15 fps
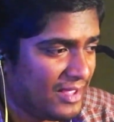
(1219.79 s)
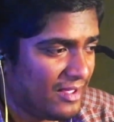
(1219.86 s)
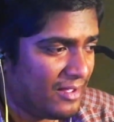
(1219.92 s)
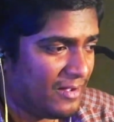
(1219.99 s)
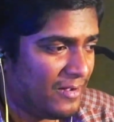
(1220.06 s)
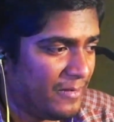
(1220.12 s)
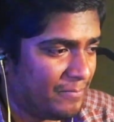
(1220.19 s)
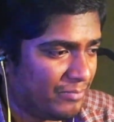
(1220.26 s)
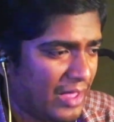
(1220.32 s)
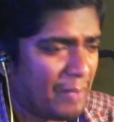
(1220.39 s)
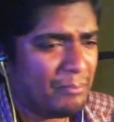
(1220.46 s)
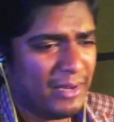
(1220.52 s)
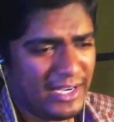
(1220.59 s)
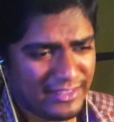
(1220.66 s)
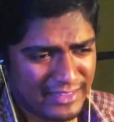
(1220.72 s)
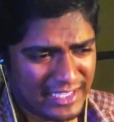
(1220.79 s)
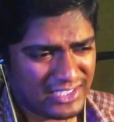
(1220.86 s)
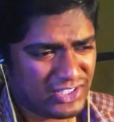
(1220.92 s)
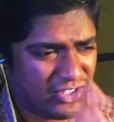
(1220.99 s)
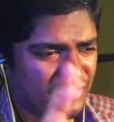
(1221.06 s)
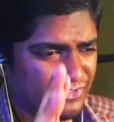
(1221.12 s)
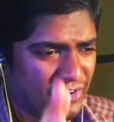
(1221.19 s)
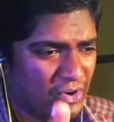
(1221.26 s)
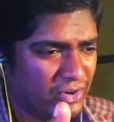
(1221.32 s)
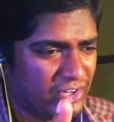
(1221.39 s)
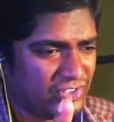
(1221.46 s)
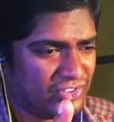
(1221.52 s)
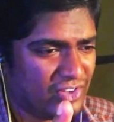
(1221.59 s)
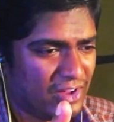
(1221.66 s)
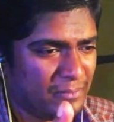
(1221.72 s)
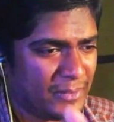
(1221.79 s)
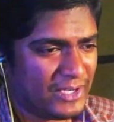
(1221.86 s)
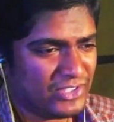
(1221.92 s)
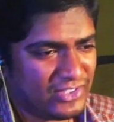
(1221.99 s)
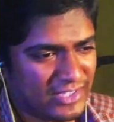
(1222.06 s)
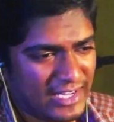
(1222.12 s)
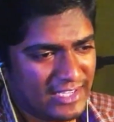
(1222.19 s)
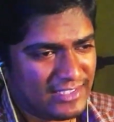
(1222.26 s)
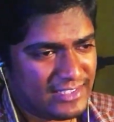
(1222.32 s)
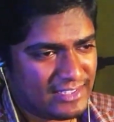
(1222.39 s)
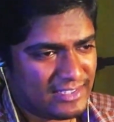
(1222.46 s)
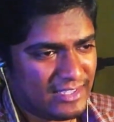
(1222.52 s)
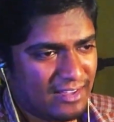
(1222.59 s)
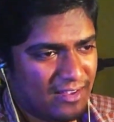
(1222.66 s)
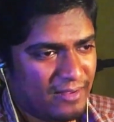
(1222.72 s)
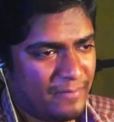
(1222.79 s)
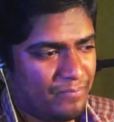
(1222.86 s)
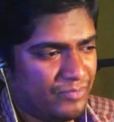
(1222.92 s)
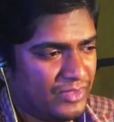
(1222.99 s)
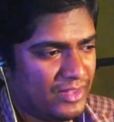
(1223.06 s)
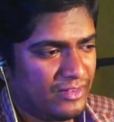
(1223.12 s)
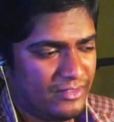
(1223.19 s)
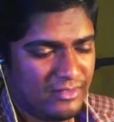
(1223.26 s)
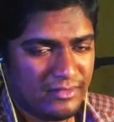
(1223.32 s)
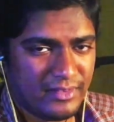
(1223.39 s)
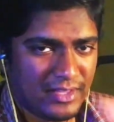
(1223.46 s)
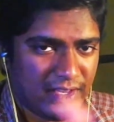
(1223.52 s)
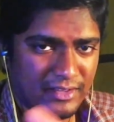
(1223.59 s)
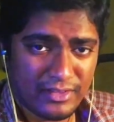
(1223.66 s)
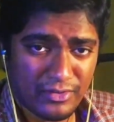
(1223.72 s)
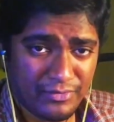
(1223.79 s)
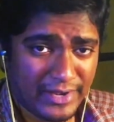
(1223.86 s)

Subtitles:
Not many things to focus on because things the